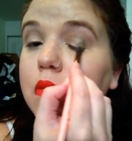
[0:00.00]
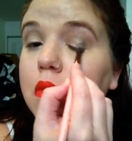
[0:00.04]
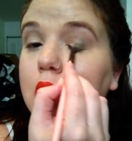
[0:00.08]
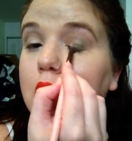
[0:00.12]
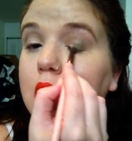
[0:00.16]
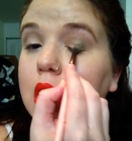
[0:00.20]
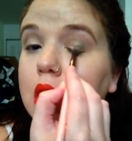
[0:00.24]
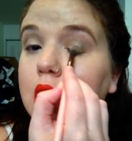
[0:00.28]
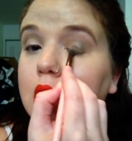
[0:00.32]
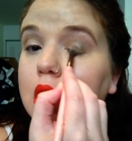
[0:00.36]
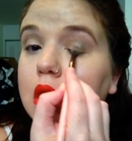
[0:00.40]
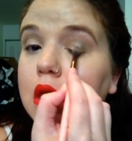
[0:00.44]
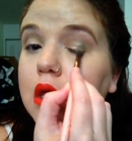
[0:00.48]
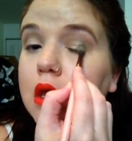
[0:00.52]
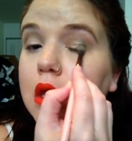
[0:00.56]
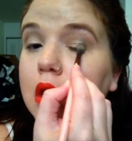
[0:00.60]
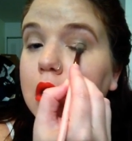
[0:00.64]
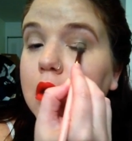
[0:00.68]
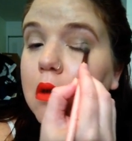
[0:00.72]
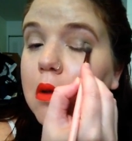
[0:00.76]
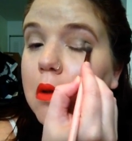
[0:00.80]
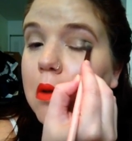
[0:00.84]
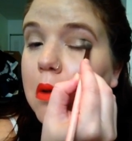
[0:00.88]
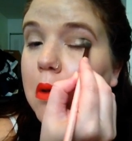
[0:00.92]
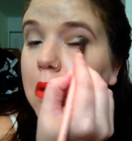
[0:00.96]

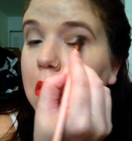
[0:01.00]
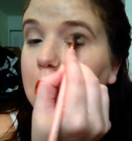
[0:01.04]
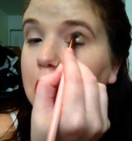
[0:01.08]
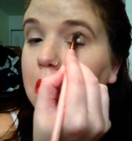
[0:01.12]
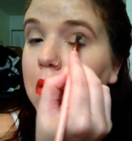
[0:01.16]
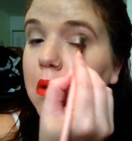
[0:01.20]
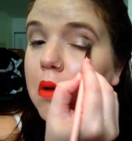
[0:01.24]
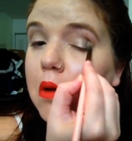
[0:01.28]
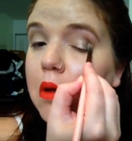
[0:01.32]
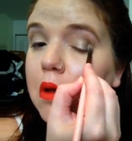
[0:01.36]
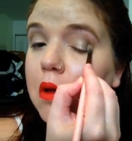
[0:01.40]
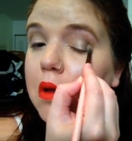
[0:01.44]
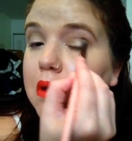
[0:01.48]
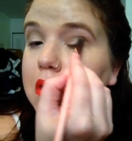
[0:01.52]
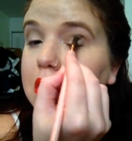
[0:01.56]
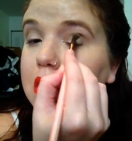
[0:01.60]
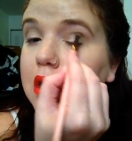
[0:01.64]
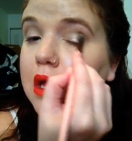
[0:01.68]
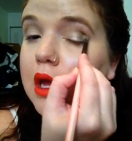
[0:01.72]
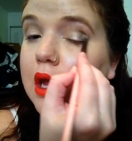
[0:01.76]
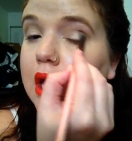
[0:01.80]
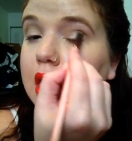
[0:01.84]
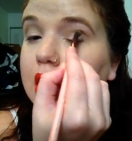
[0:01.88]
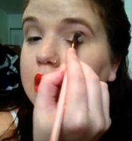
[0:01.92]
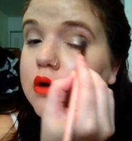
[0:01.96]
lightly on
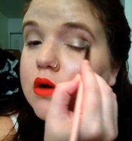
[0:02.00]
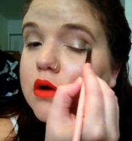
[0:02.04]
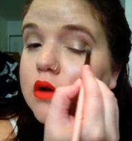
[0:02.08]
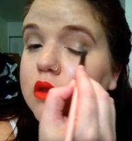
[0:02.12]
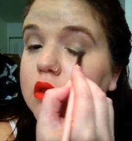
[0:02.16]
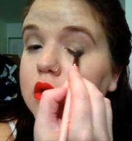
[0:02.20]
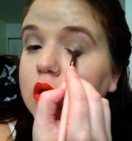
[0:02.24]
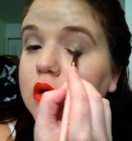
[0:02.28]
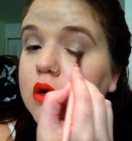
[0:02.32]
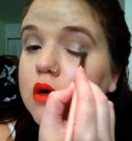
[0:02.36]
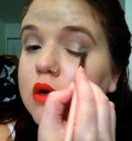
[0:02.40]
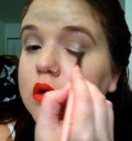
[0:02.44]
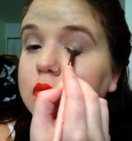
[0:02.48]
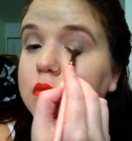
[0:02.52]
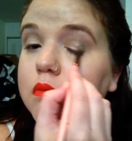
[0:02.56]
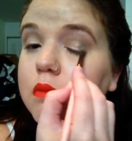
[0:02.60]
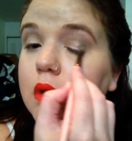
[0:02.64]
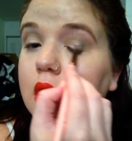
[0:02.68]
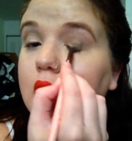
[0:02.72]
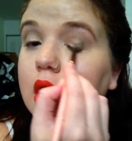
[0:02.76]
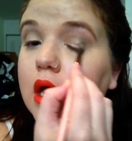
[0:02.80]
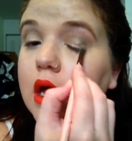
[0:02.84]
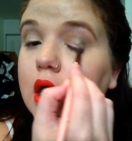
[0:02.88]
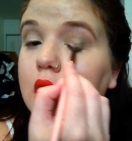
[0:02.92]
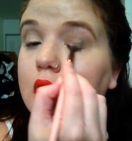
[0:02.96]
the outer third of
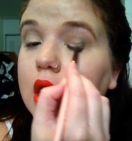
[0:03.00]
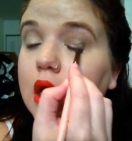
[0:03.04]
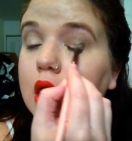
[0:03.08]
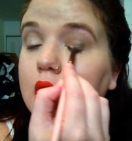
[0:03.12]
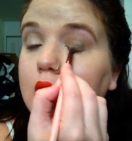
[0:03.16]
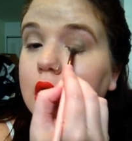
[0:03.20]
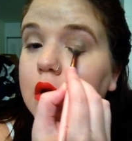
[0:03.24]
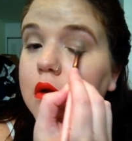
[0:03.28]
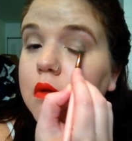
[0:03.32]
my eye.